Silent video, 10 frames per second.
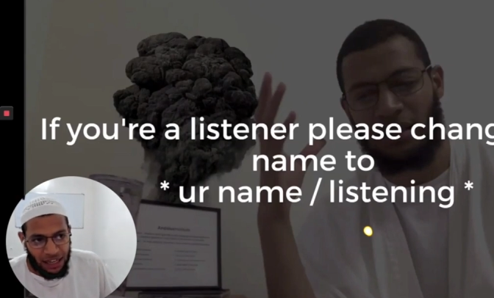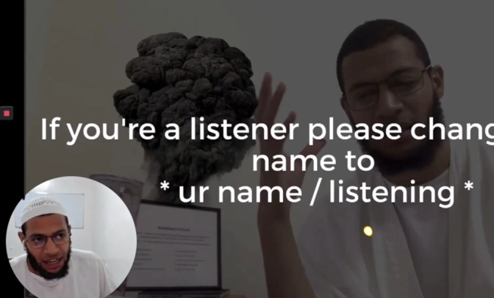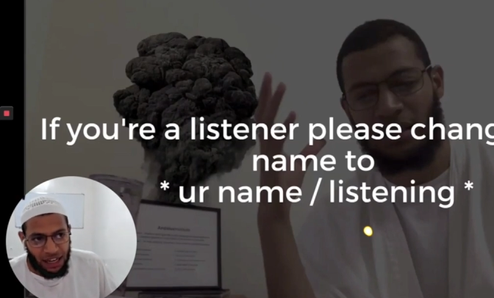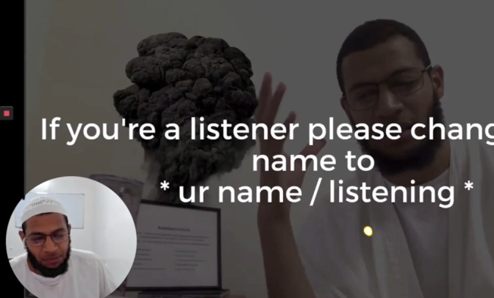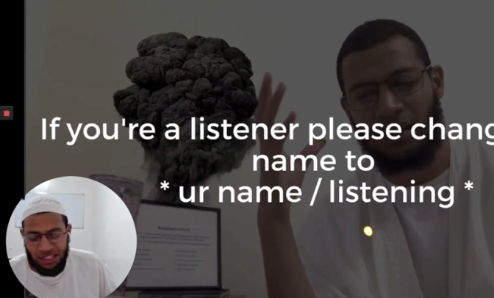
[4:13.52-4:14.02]

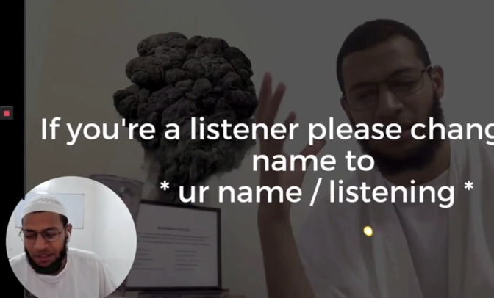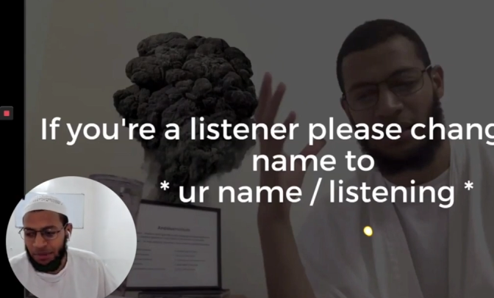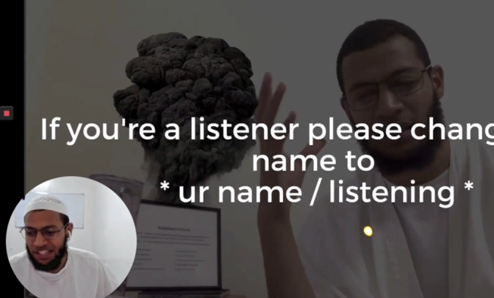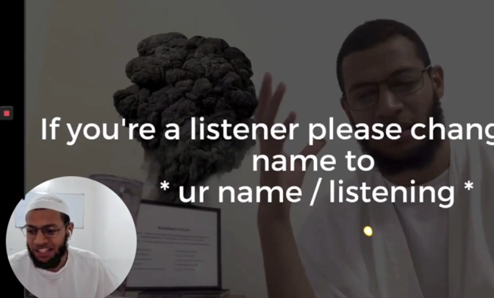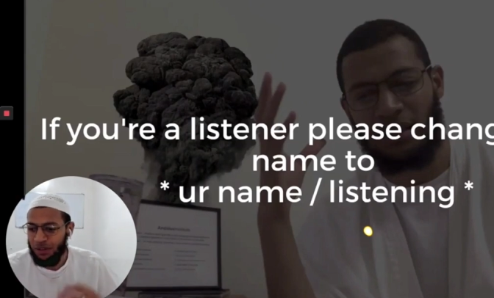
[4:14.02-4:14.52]
Speaker 1: I'm saying
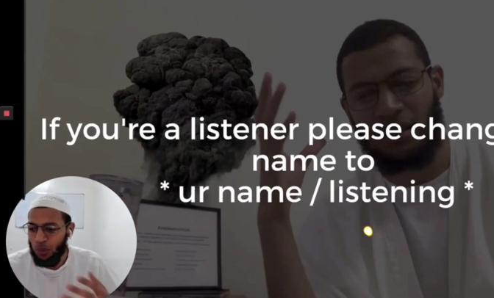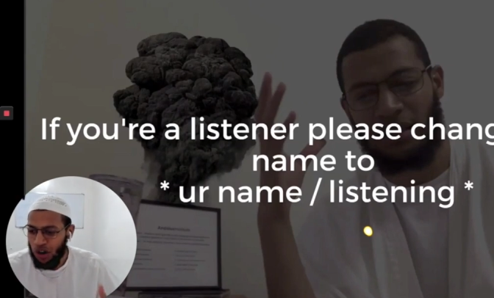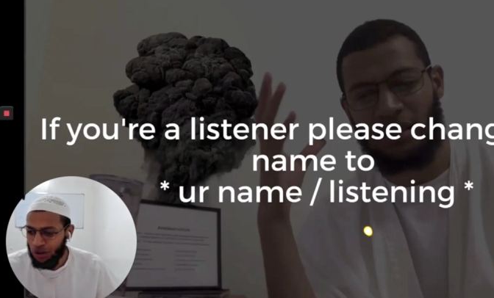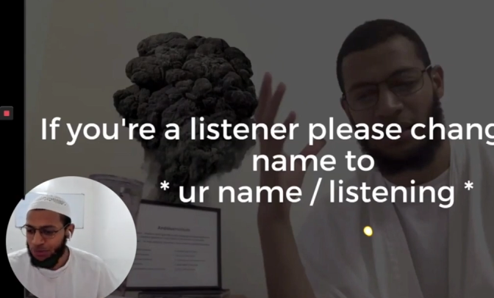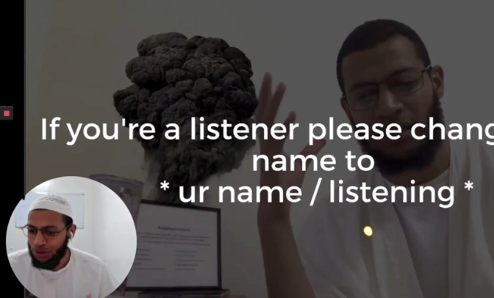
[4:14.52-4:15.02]
basically
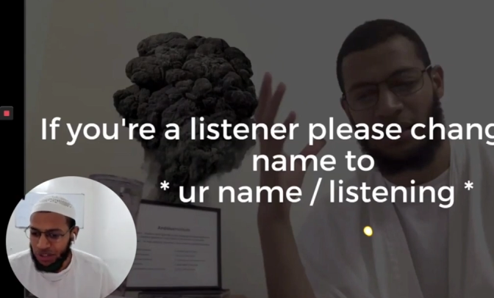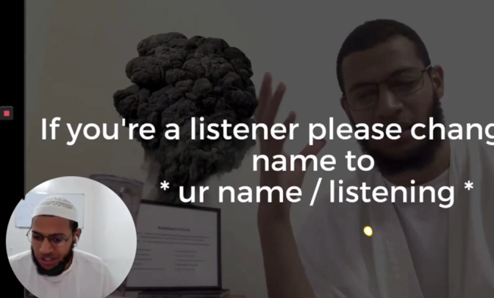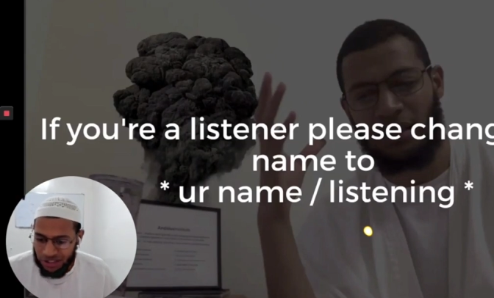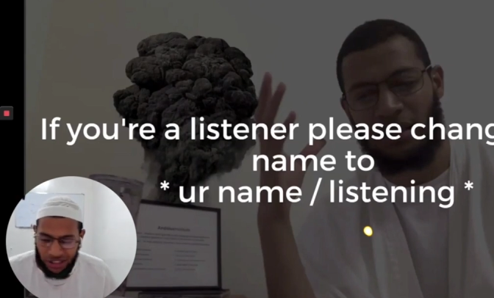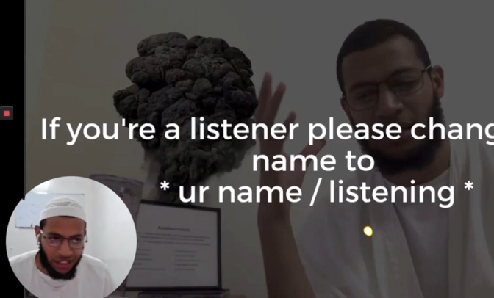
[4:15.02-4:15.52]
welcome to this
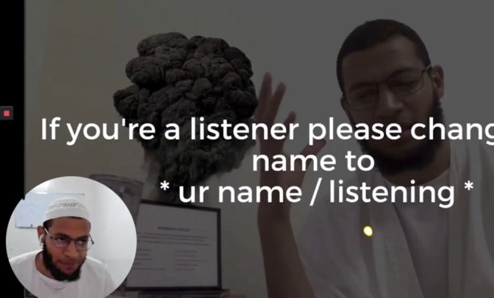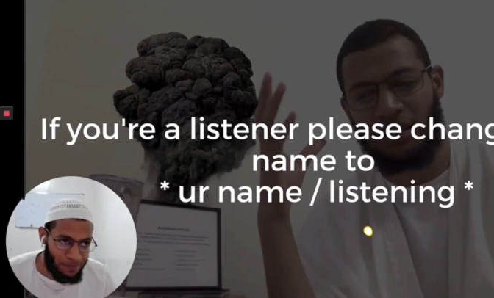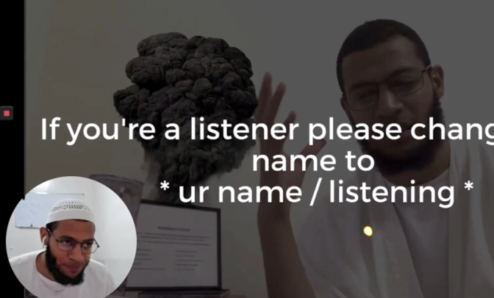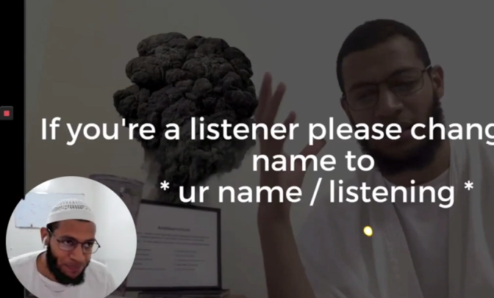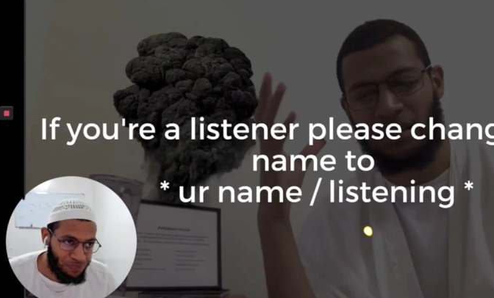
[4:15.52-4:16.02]
uh,
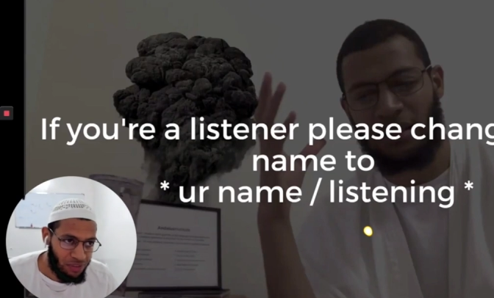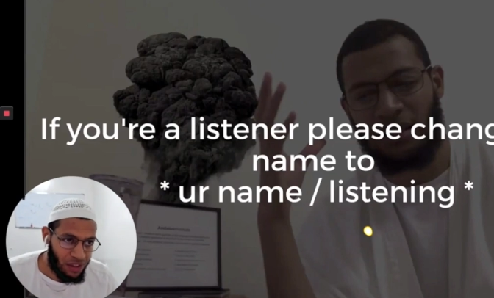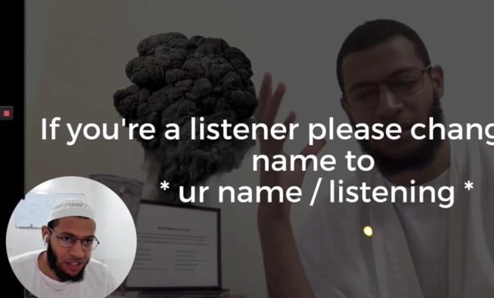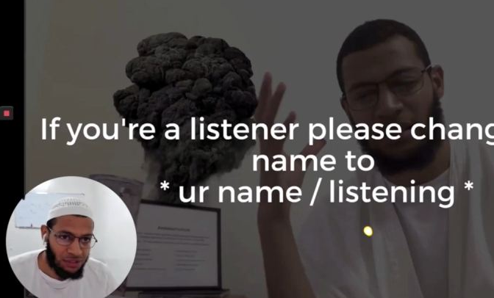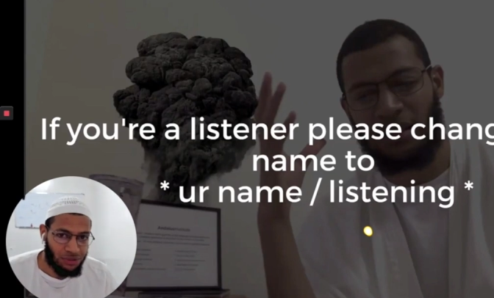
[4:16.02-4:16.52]

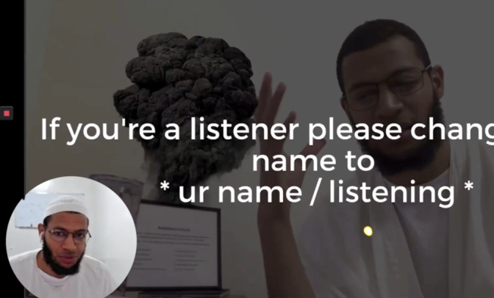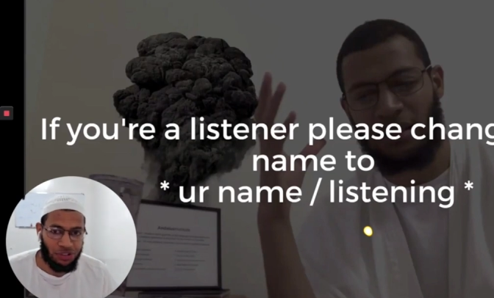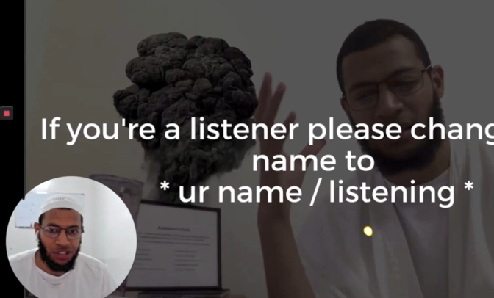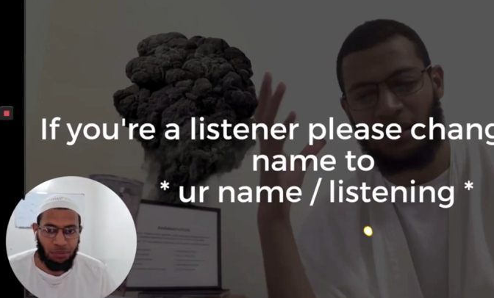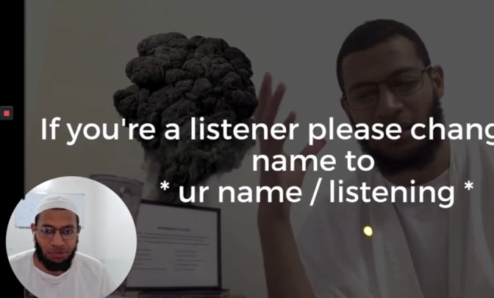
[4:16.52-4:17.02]
to this
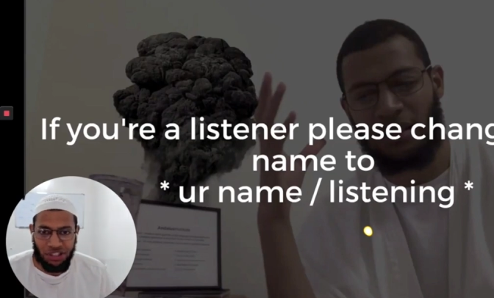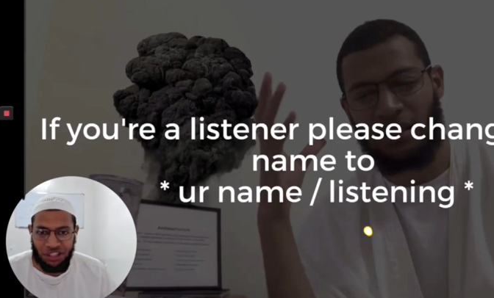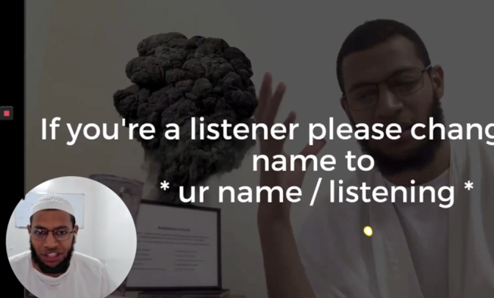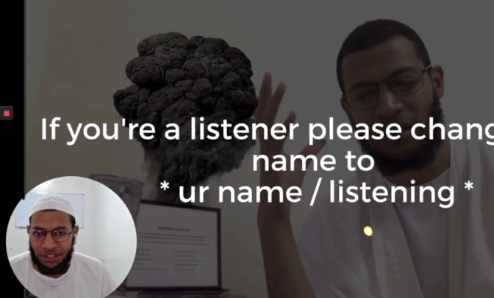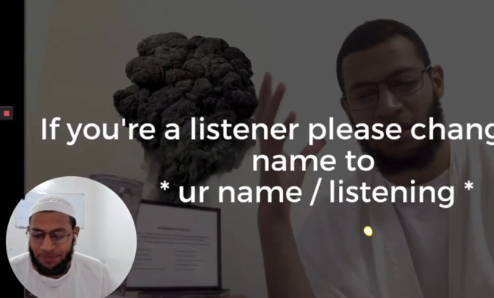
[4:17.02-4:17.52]

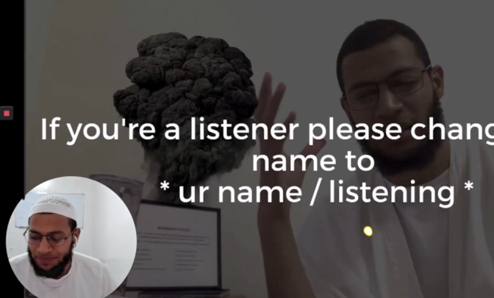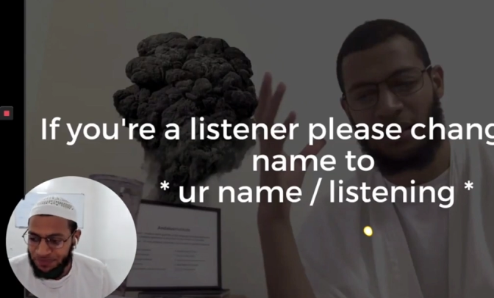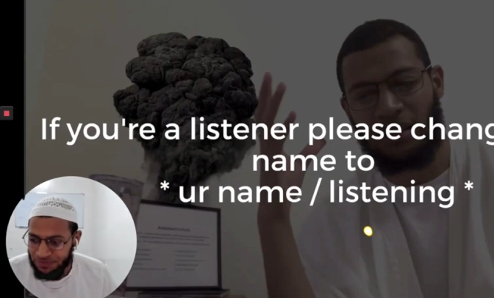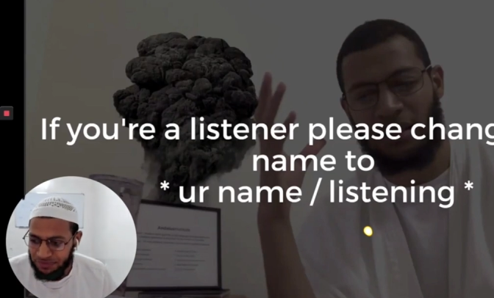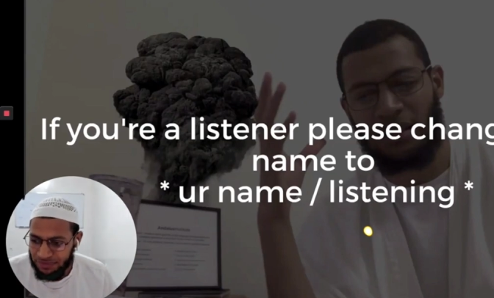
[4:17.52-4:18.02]
competition
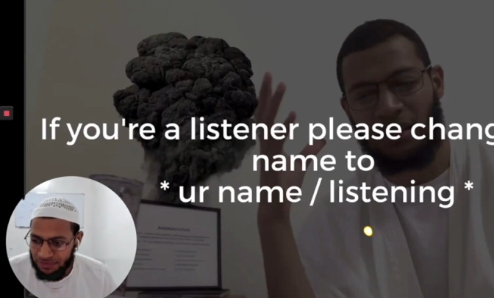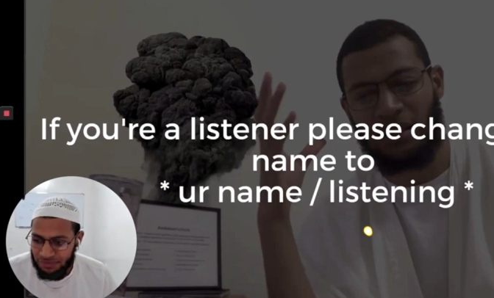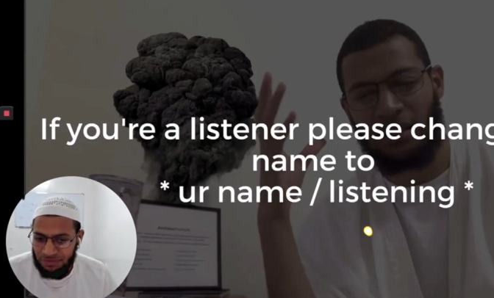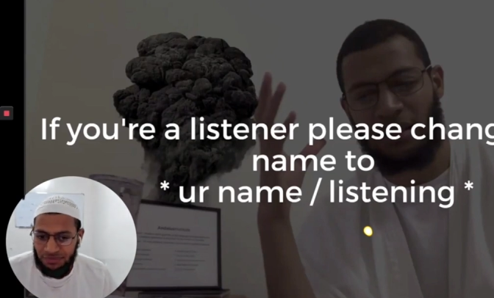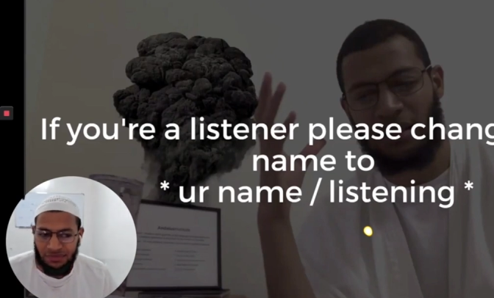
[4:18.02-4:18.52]

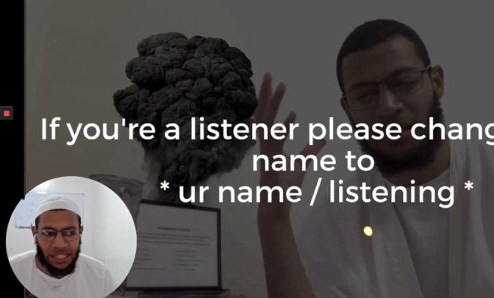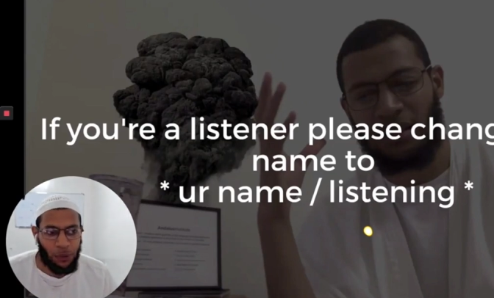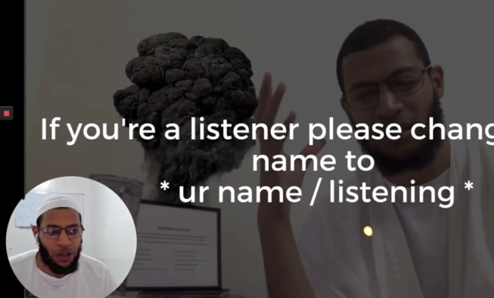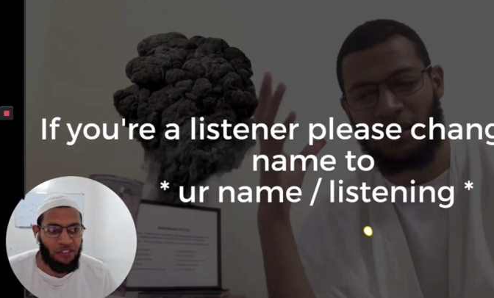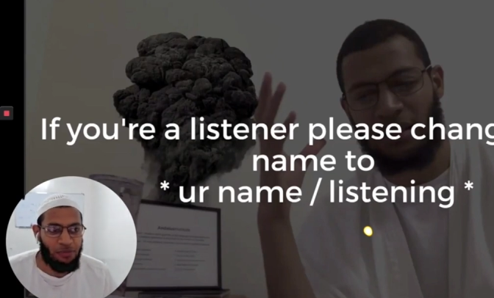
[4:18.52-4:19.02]
that
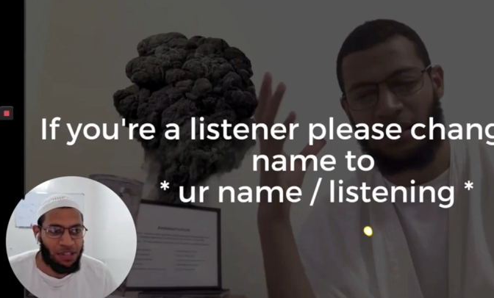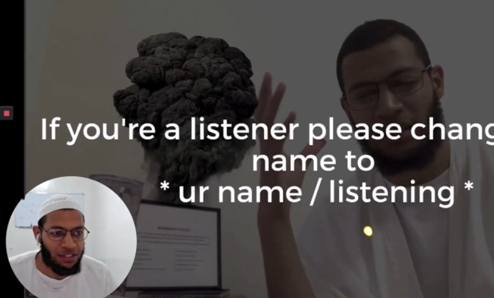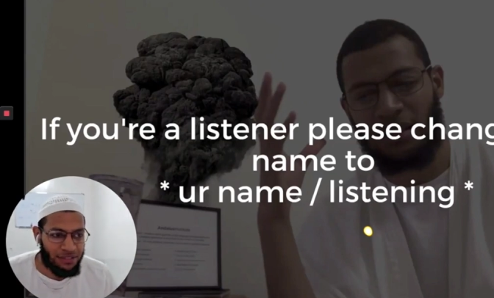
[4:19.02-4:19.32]
we have been